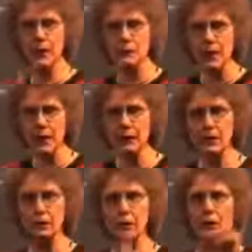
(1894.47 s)
what I'm
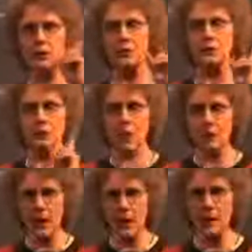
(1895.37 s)
telling you here is
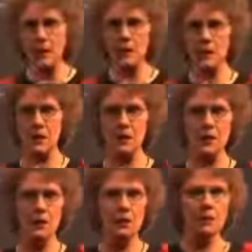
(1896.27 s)
not my opinion.
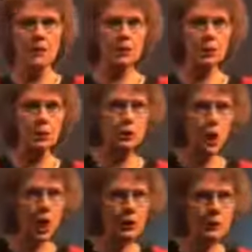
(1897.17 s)
These are
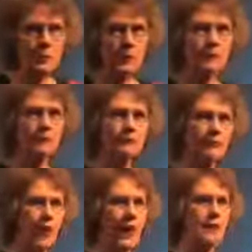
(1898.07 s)
documented
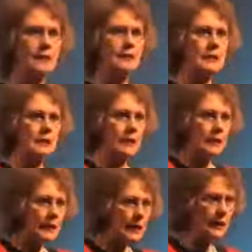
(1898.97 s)
facts
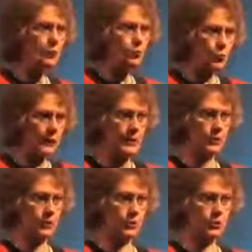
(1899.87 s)
in
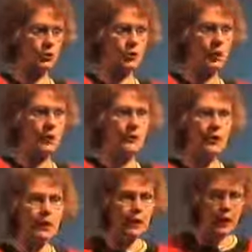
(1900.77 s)
research,
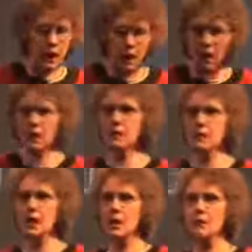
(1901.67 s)
that
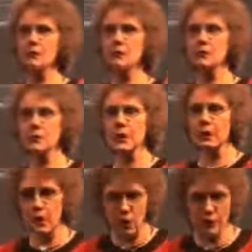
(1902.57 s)
Alzheimer's
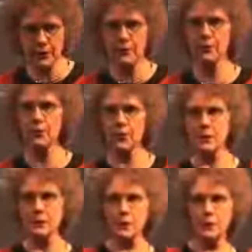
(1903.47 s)
and all these other
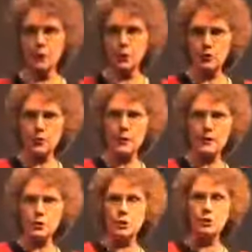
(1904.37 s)
things that I'm going to
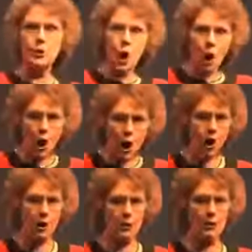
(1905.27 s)
relate to you
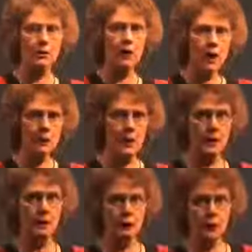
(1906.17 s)
are
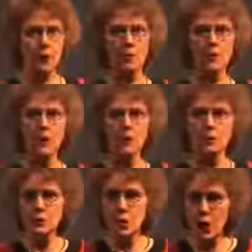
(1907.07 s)
coming from
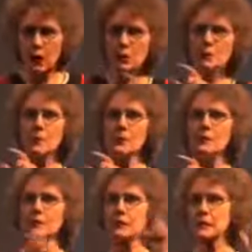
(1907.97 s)

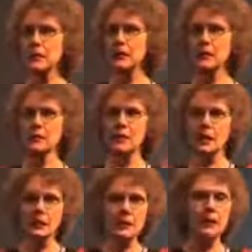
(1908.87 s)
documented studies
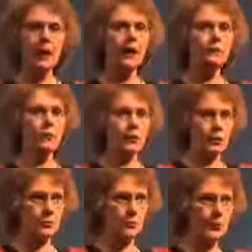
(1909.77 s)
that
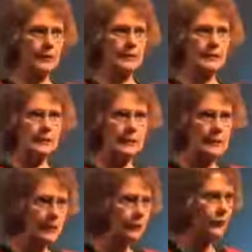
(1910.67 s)
dehydration plays a
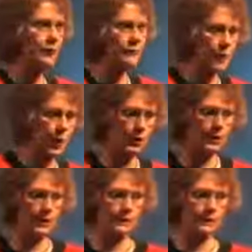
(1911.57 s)
significant part